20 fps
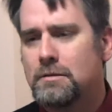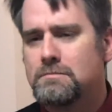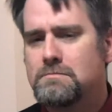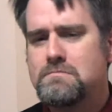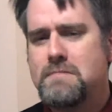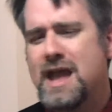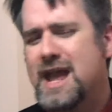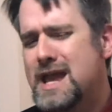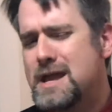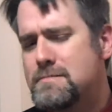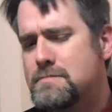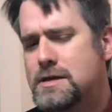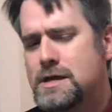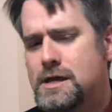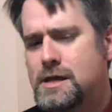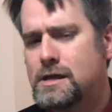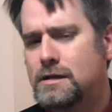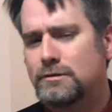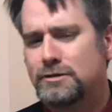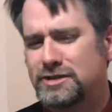
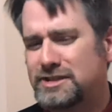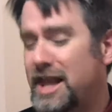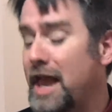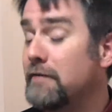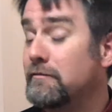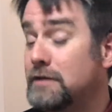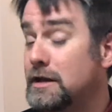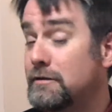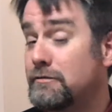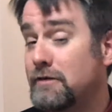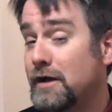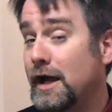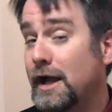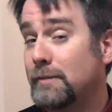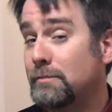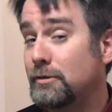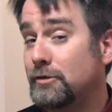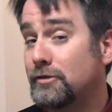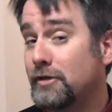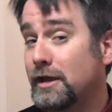maybe
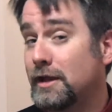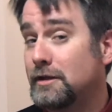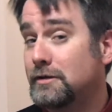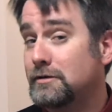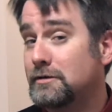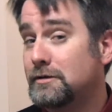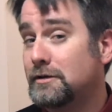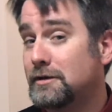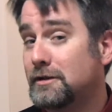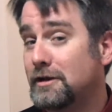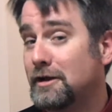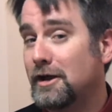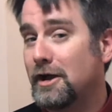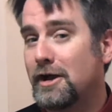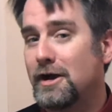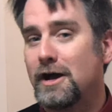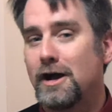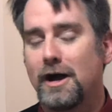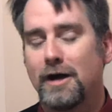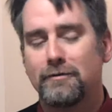75%
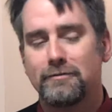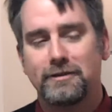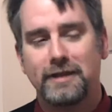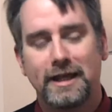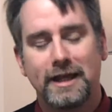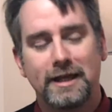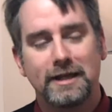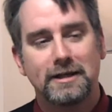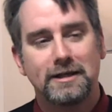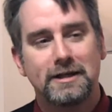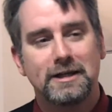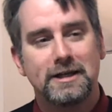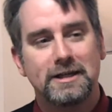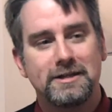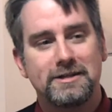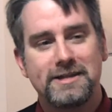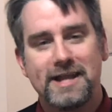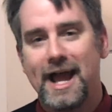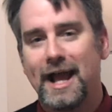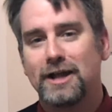of the
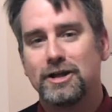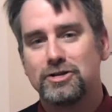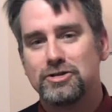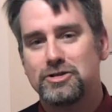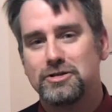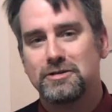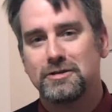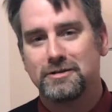tech